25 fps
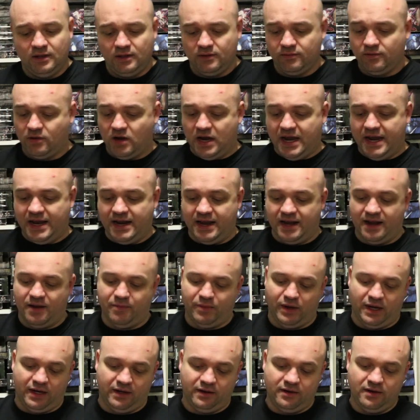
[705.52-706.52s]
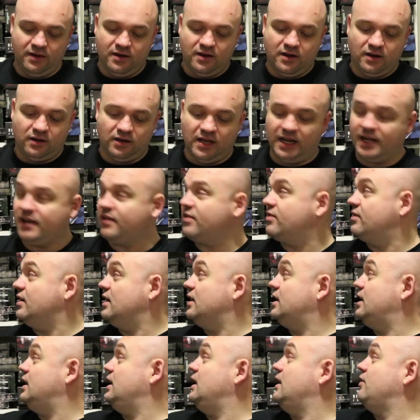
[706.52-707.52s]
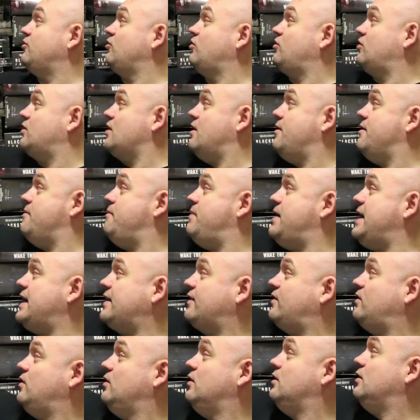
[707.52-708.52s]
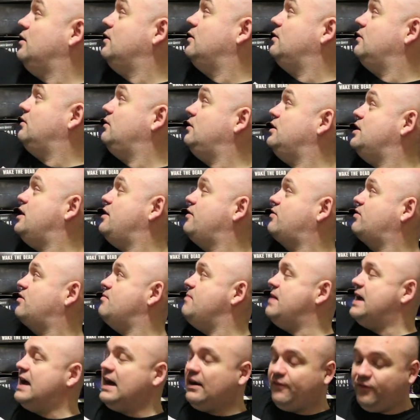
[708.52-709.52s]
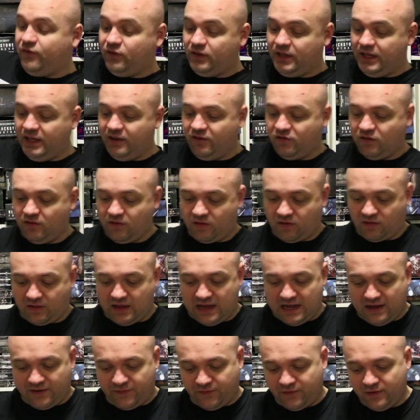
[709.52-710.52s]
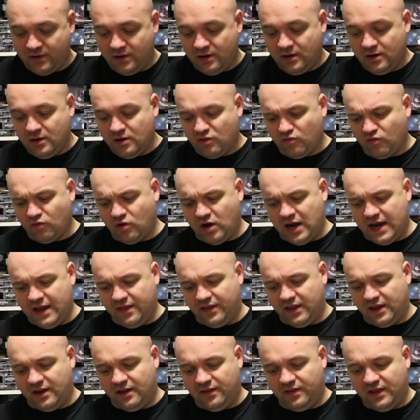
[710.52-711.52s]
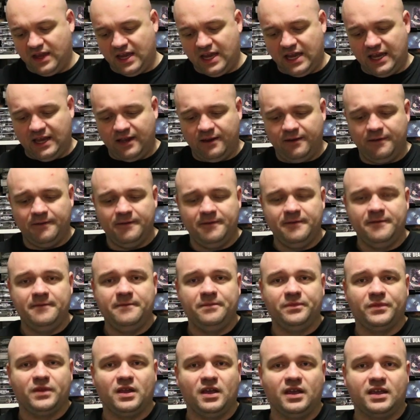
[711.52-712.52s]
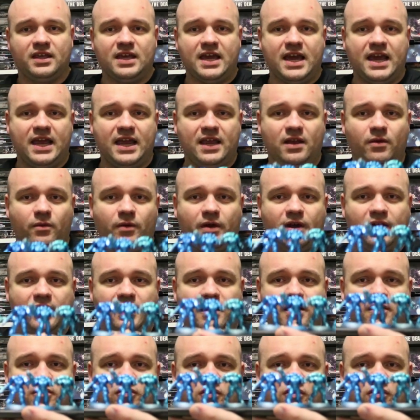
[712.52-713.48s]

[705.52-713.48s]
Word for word: Right, and I mean, like I said here, just going back to, you know, some Alpha Legion stuff right then and there. Okay, we're gonna